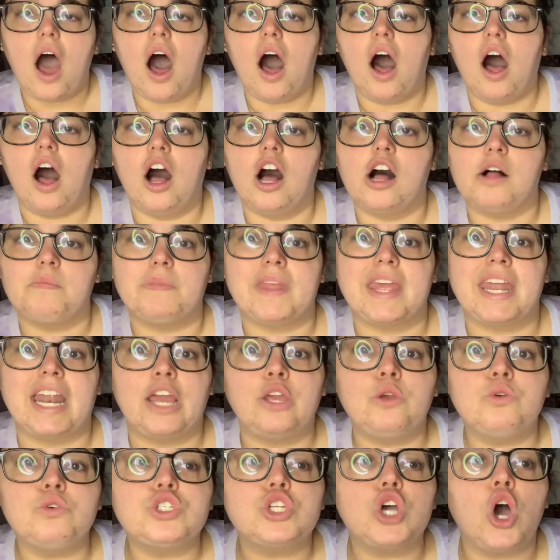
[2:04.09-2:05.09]
Um, and I
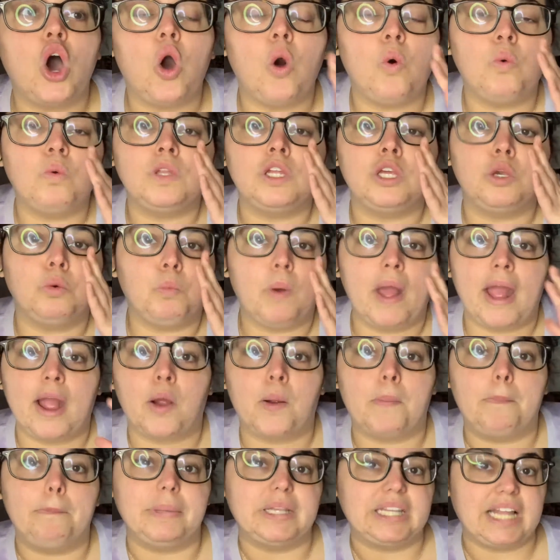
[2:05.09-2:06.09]
used to only
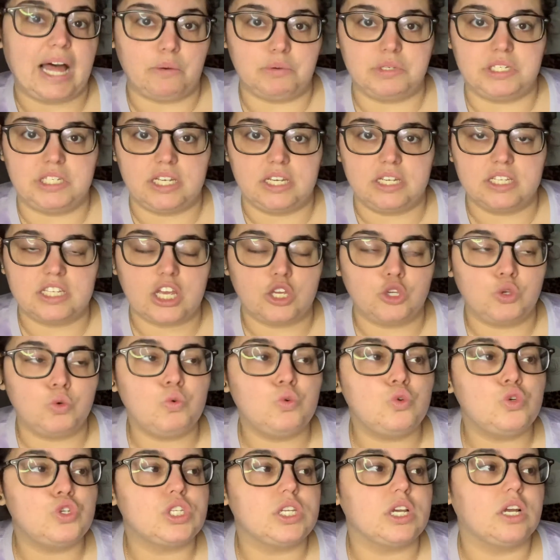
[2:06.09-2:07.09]
wear blouses. I
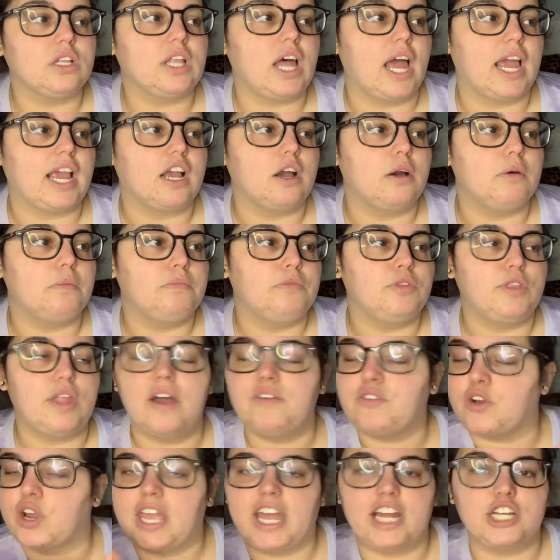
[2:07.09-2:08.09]
used to like
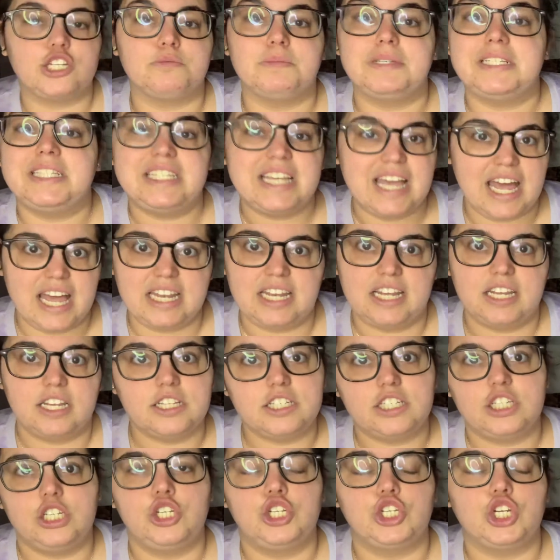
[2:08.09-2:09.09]
never catch me dead in a
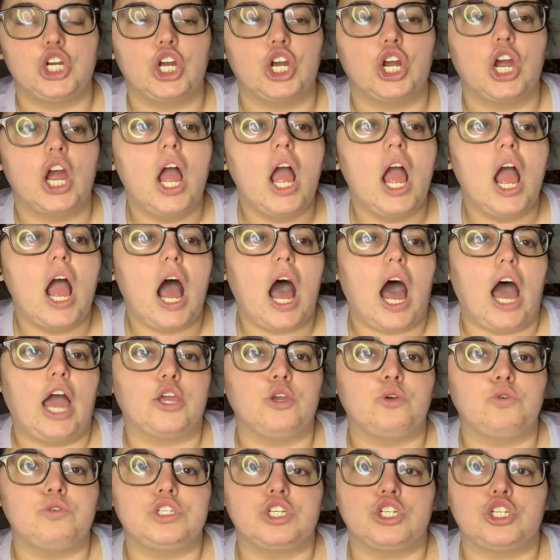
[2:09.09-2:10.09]
t-shirt. I
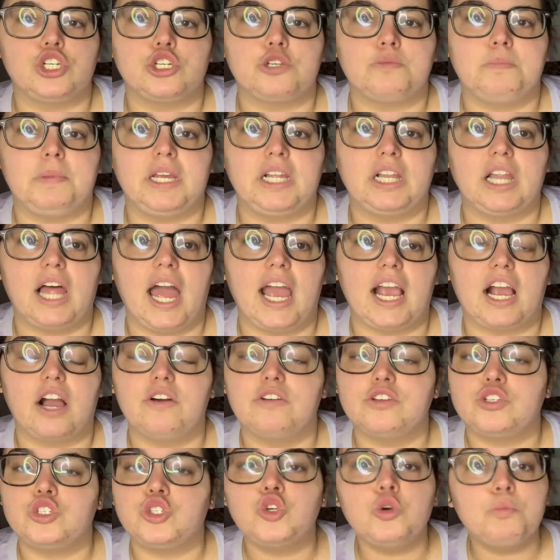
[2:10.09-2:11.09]
used to just be like
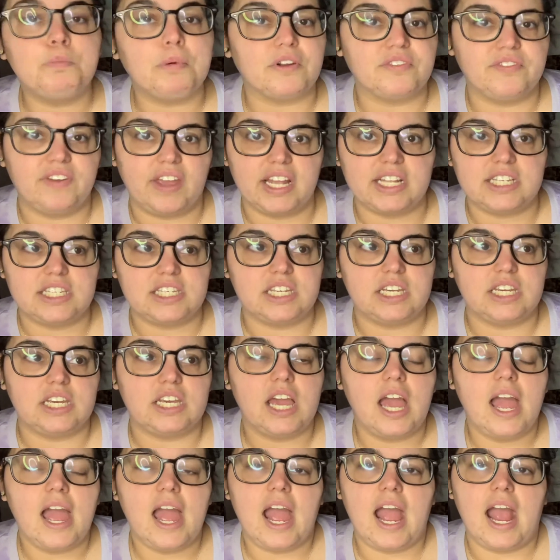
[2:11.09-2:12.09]
super
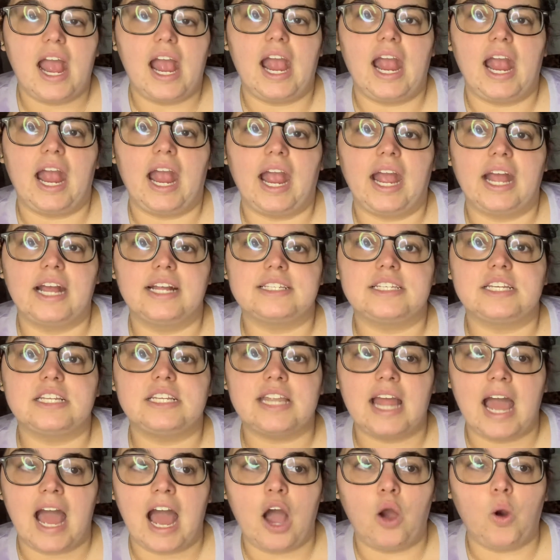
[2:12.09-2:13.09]
fancy and
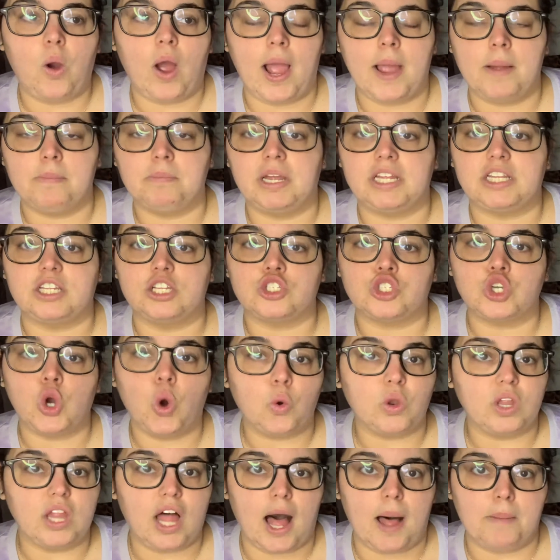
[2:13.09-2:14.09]
now I am like
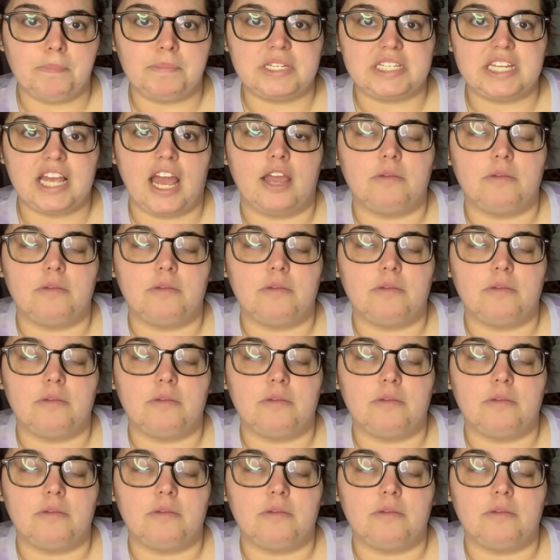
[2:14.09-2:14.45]
total opposite.